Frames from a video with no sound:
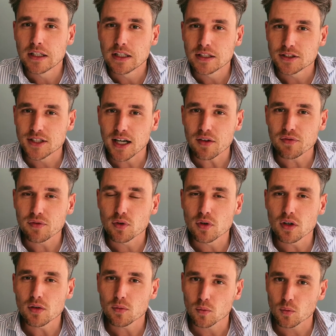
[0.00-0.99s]

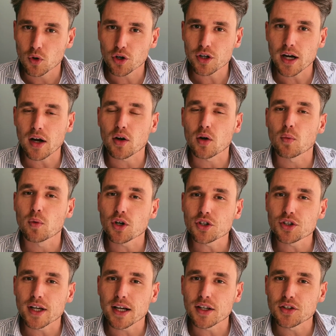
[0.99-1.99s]
Therefore, work out a worst
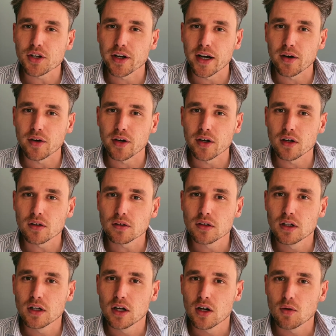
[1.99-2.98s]
case scenario
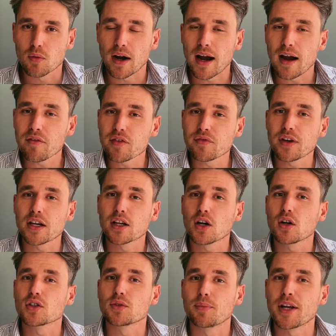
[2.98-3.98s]
where everything
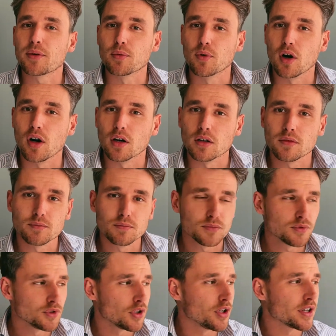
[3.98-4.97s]
goes a bit wrong.
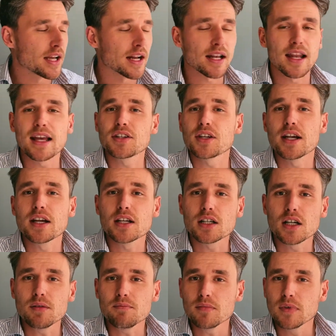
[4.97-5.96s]
So you get less
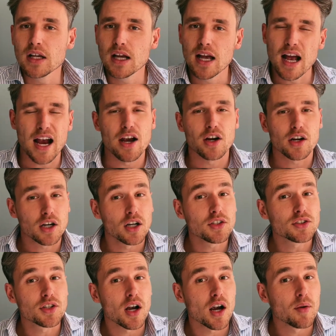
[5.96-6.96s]
income and your
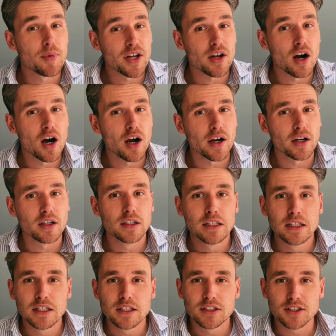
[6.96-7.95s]
costs are a bit higher.
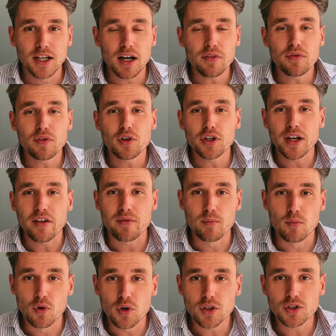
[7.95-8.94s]
Therefore, you have
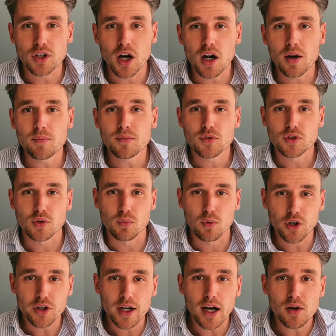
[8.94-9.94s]
more time to
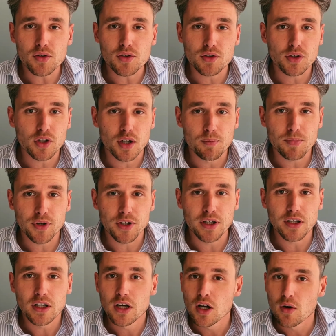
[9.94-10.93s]
work out your
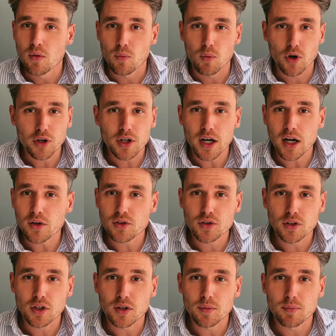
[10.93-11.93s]
company, work out
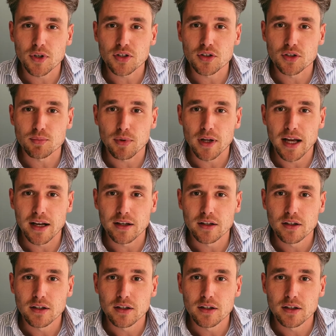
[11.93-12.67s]
your business plan,